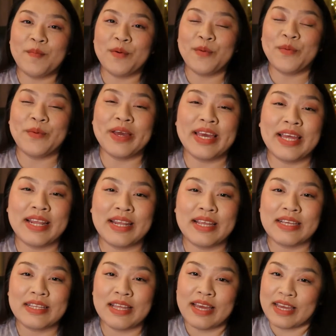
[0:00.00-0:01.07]

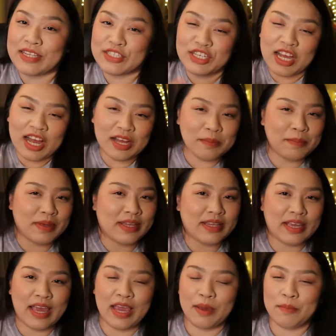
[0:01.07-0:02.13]
when like
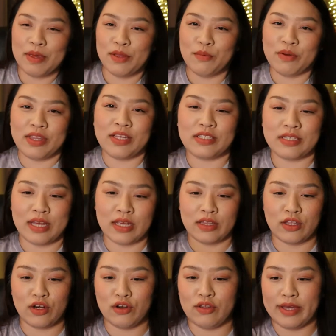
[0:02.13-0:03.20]
Changbin came in with his like
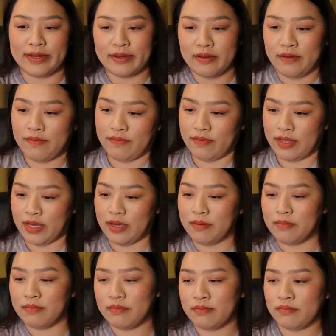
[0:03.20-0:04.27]
little like
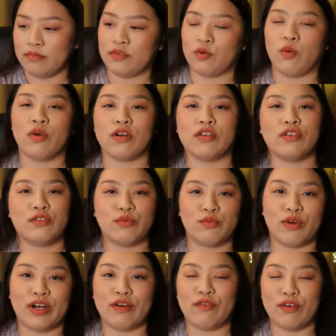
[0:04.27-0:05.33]
flame torch,
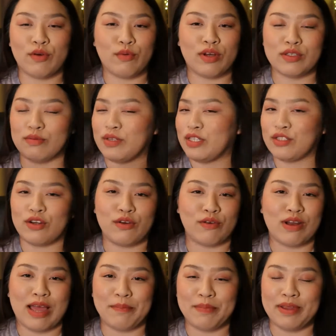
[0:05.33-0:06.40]
whatever it was, when he started
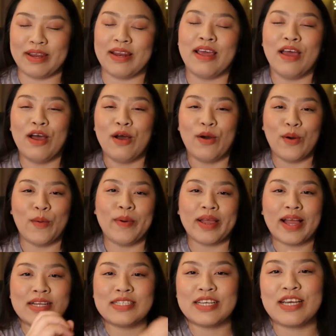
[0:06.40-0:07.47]
rapping, oh my
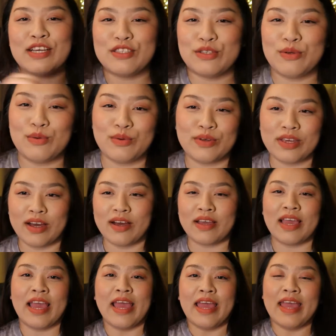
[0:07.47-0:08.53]
gosh, it cut to Woo Young,
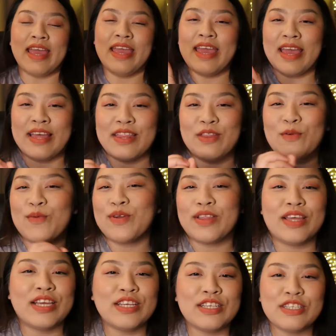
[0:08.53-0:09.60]
And the
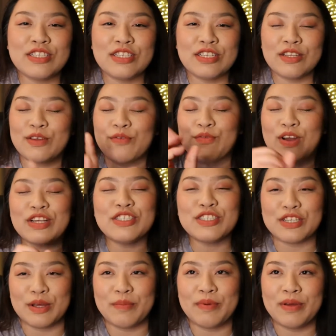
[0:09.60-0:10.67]
relationship, the
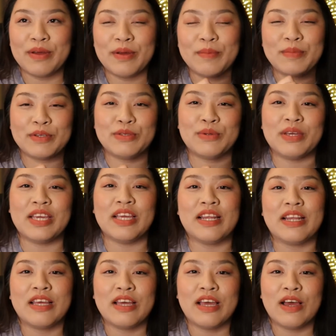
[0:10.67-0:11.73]
friendship
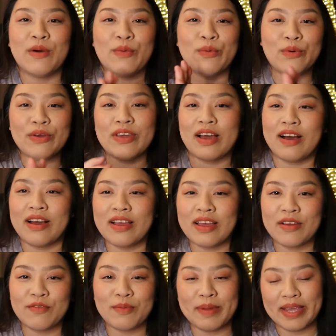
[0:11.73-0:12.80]
between Woo Young
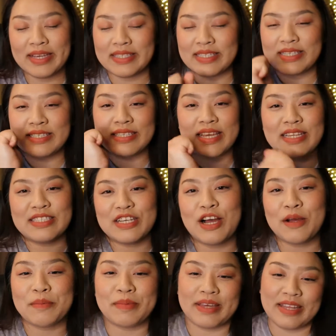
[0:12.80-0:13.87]
from ATEEZ and
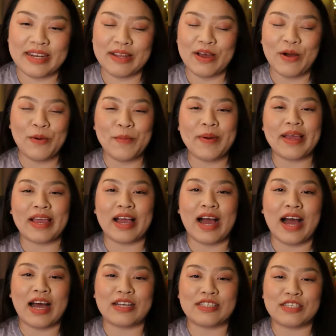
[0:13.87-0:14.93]
Changbin, oh my
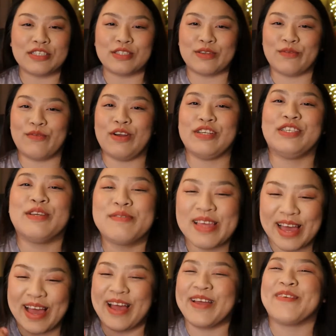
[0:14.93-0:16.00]
gosh, it's the friendship
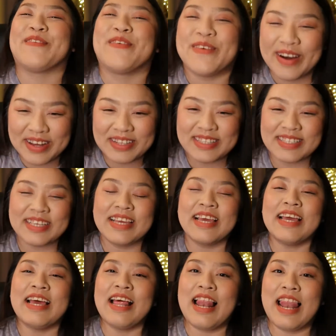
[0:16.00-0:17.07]
that I want.
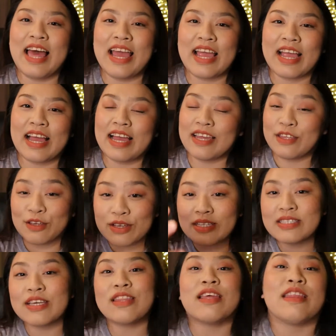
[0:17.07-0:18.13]
Like, you
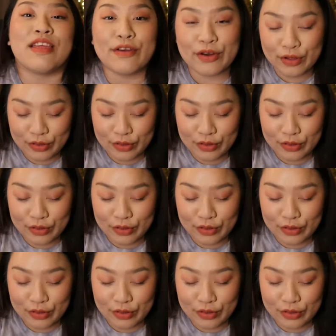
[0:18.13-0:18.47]
can tell that they were